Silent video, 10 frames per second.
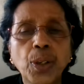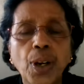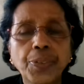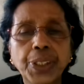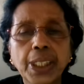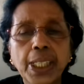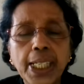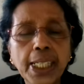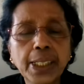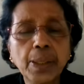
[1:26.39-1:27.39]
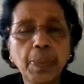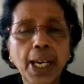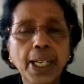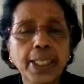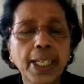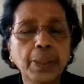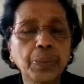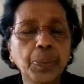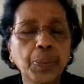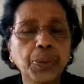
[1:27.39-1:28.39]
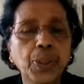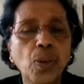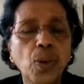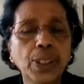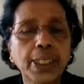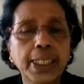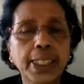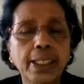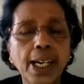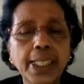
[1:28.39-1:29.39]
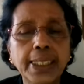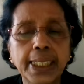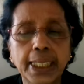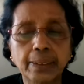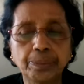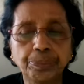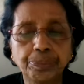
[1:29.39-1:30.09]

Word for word: You have to create a plan and put all that in writing.